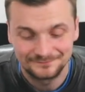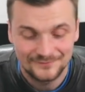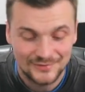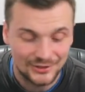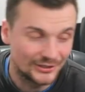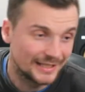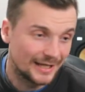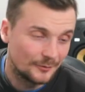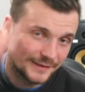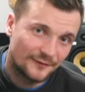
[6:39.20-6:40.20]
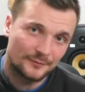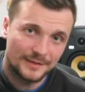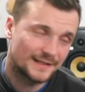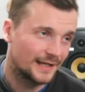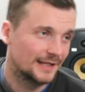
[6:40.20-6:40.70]
So yeah, what's
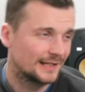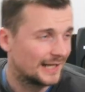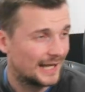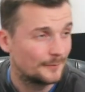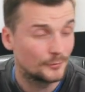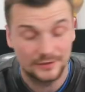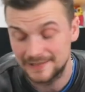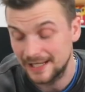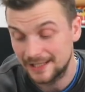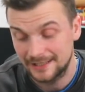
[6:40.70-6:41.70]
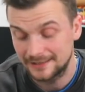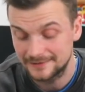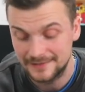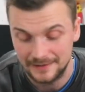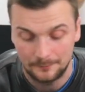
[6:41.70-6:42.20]
everybody saying? I'm going to
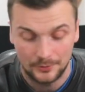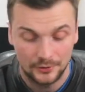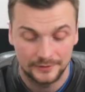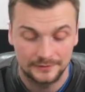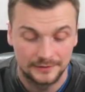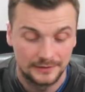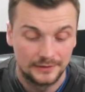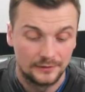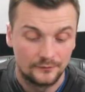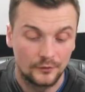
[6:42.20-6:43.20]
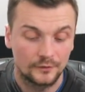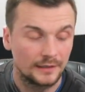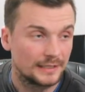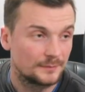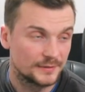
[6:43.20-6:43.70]
take the point, fuck
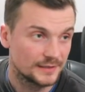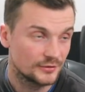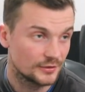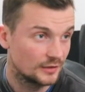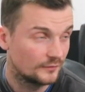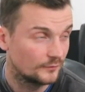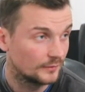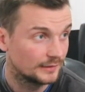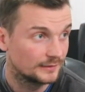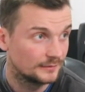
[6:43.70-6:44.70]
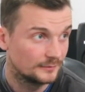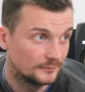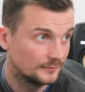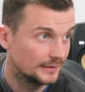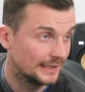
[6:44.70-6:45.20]
the league position off with
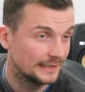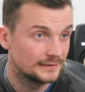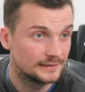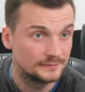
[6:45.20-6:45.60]
it.